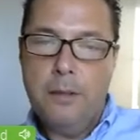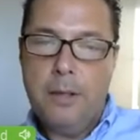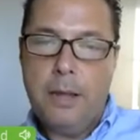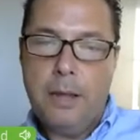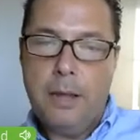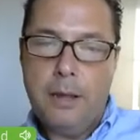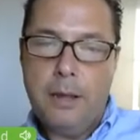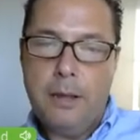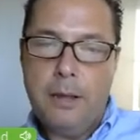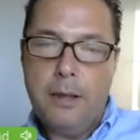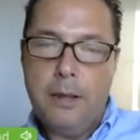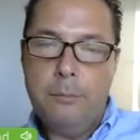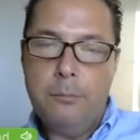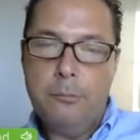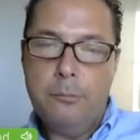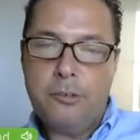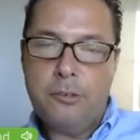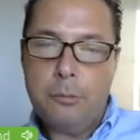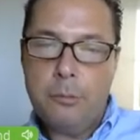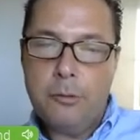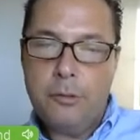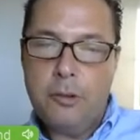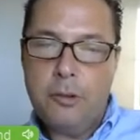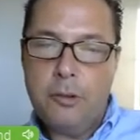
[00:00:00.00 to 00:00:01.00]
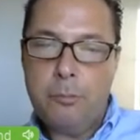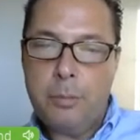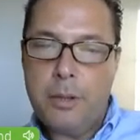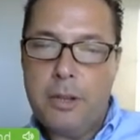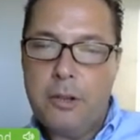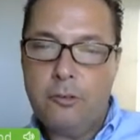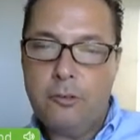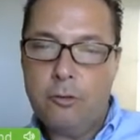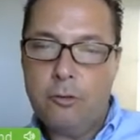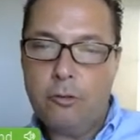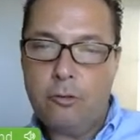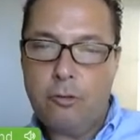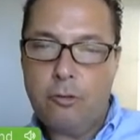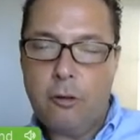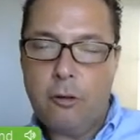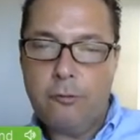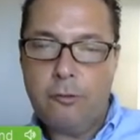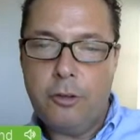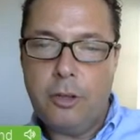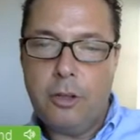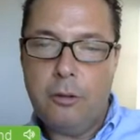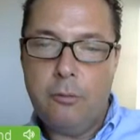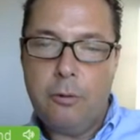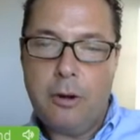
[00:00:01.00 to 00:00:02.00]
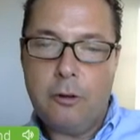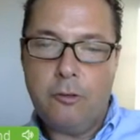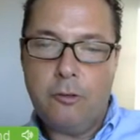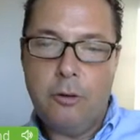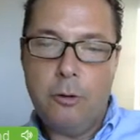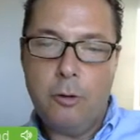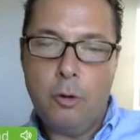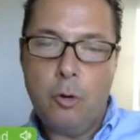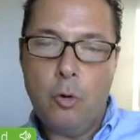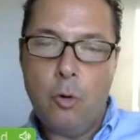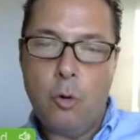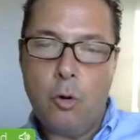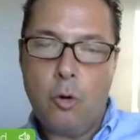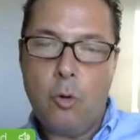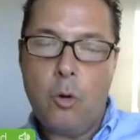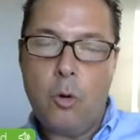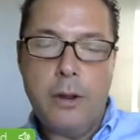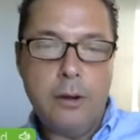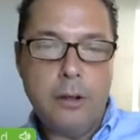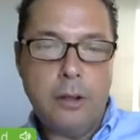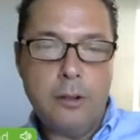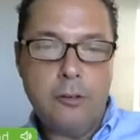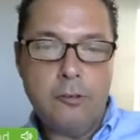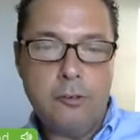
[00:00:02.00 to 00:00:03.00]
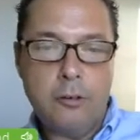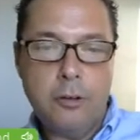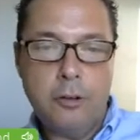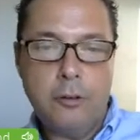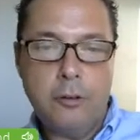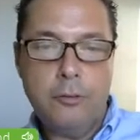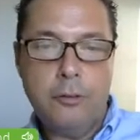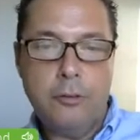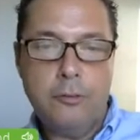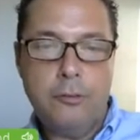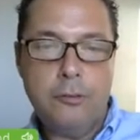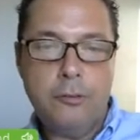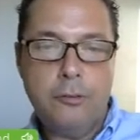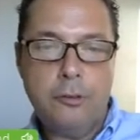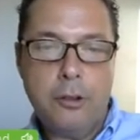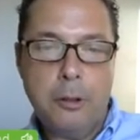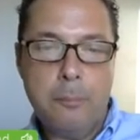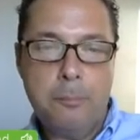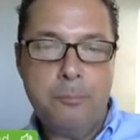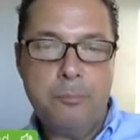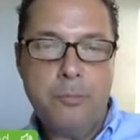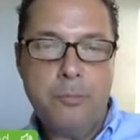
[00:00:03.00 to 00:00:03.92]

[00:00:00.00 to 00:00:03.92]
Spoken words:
Some of these peaks and troughs here were actually caught quite nicely on this